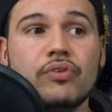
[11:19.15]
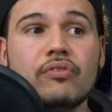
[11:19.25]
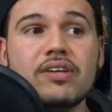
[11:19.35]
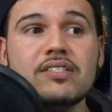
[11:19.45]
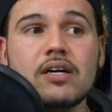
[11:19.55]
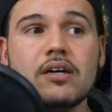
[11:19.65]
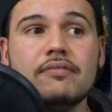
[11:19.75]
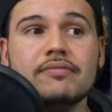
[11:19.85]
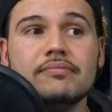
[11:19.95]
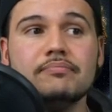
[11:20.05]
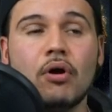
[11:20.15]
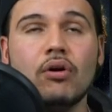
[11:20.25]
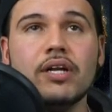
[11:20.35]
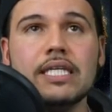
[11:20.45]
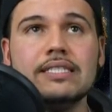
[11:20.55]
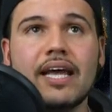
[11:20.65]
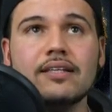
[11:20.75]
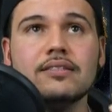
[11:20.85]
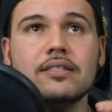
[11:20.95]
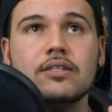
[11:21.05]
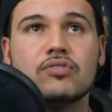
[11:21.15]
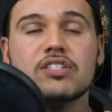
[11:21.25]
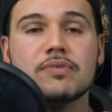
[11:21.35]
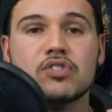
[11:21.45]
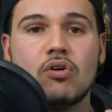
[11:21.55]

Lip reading: There isn't enough party, dancey Christmas